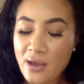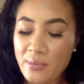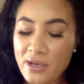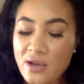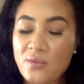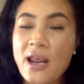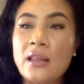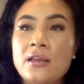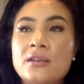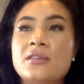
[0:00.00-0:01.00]
But then when I
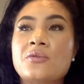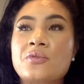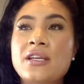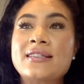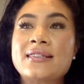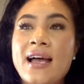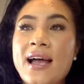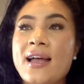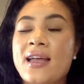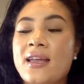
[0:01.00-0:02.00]
looked up
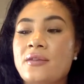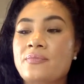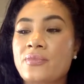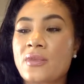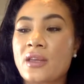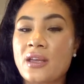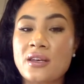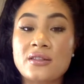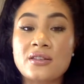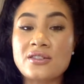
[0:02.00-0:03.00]
redesign in
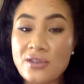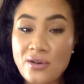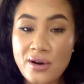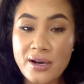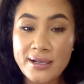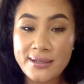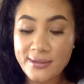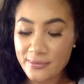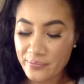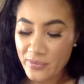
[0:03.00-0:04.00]
a thesaurus,